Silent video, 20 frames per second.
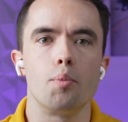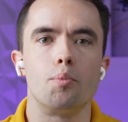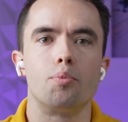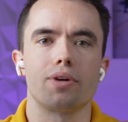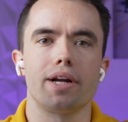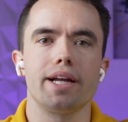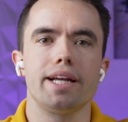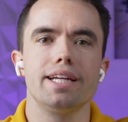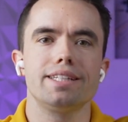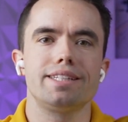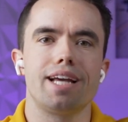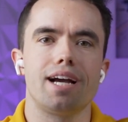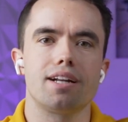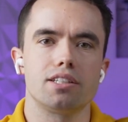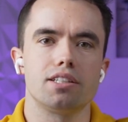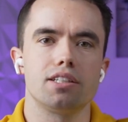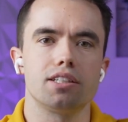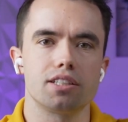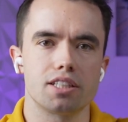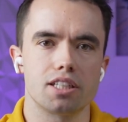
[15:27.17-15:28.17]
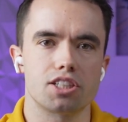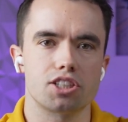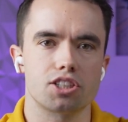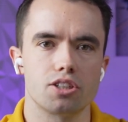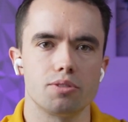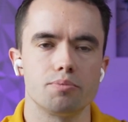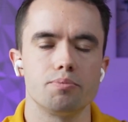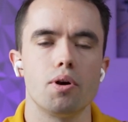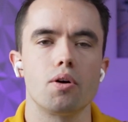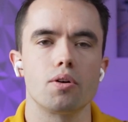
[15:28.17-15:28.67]
break it down into such
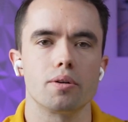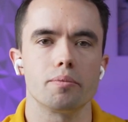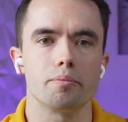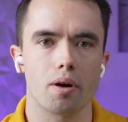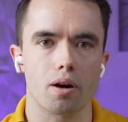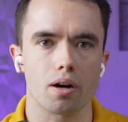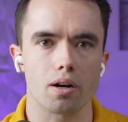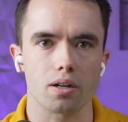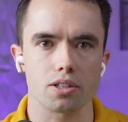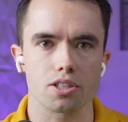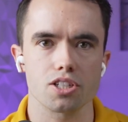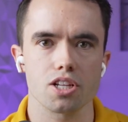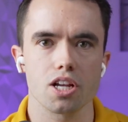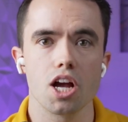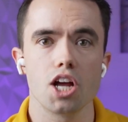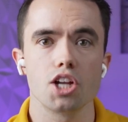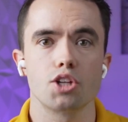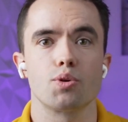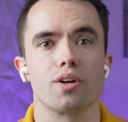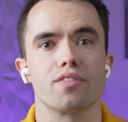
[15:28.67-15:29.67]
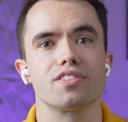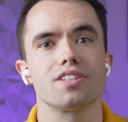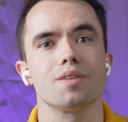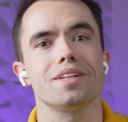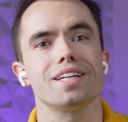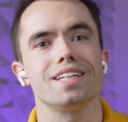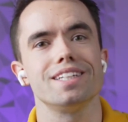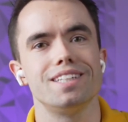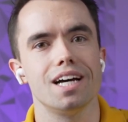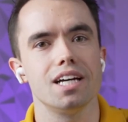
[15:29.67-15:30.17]
component parts to where if
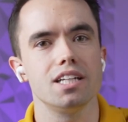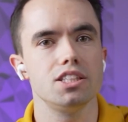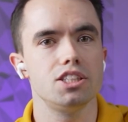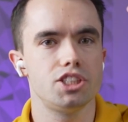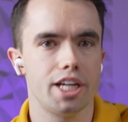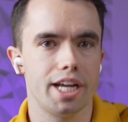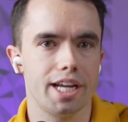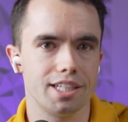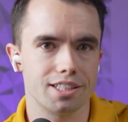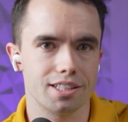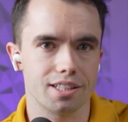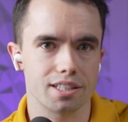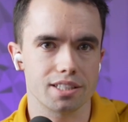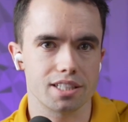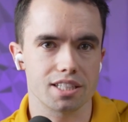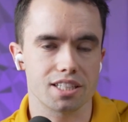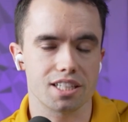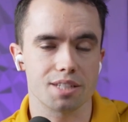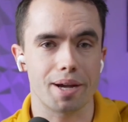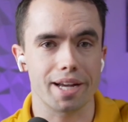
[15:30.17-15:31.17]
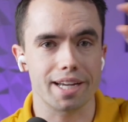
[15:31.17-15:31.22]
something does change in the system,